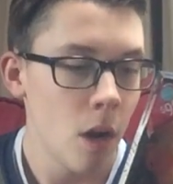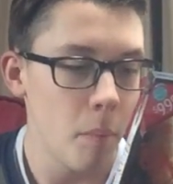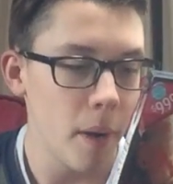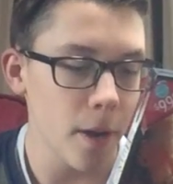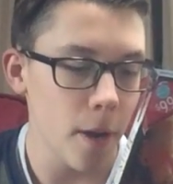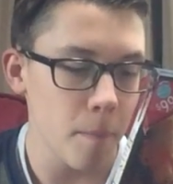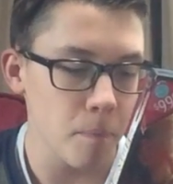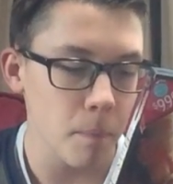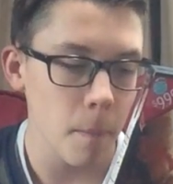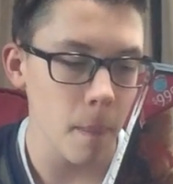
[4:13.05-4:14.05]
But,
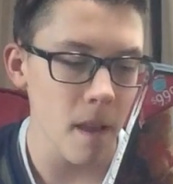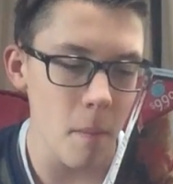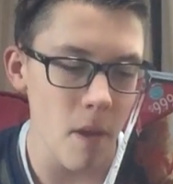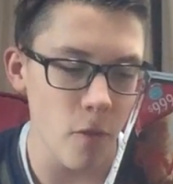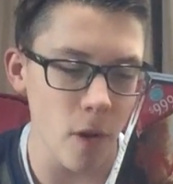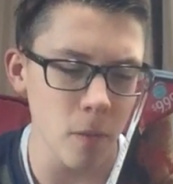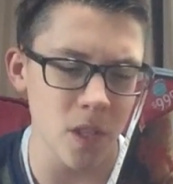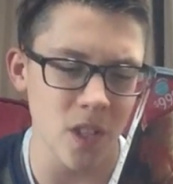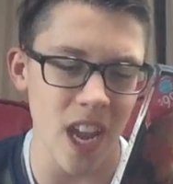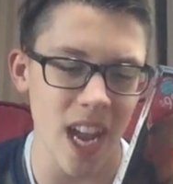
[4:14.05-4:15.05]
now my friend
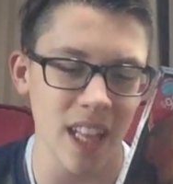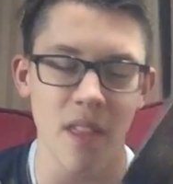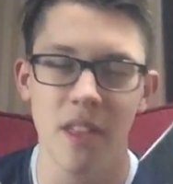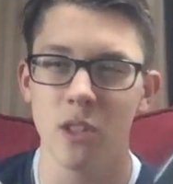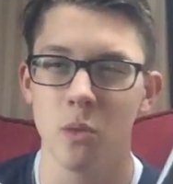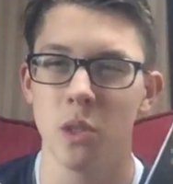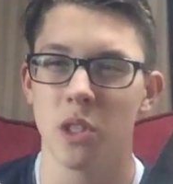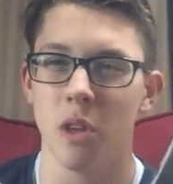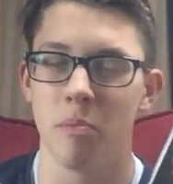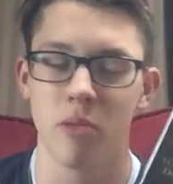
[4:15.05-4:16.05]
was saying that this
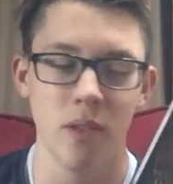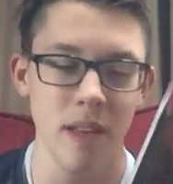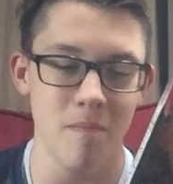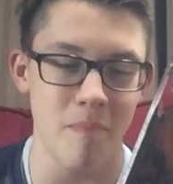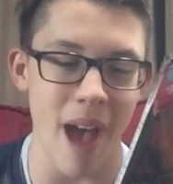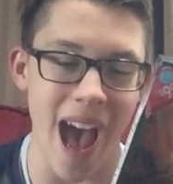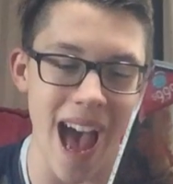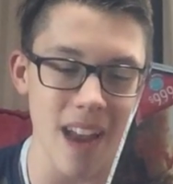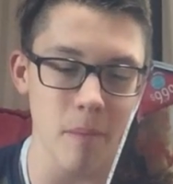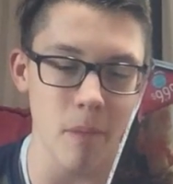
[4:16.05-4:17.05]
was a pretty
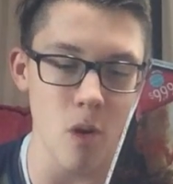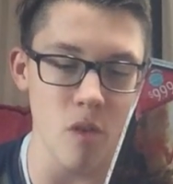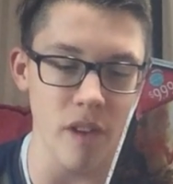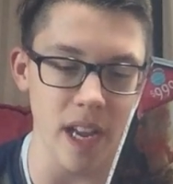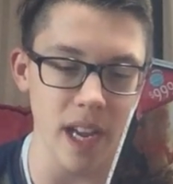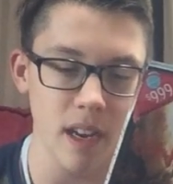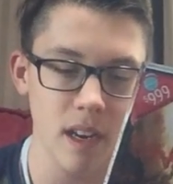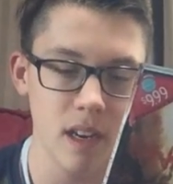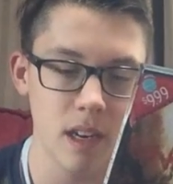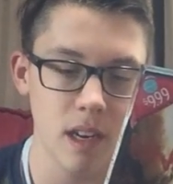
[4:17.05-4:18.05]
bad movie,
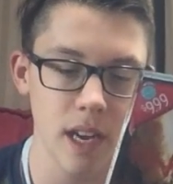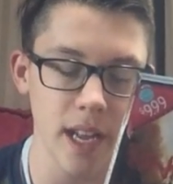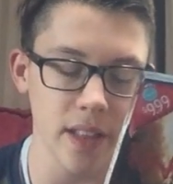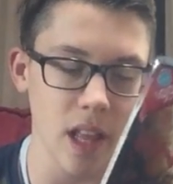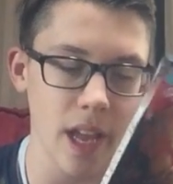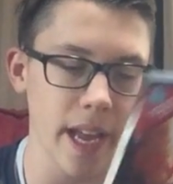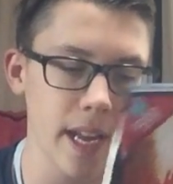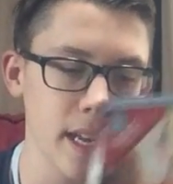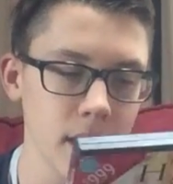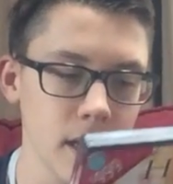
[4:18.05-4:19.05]
and,
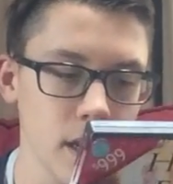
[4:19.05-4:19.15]
like...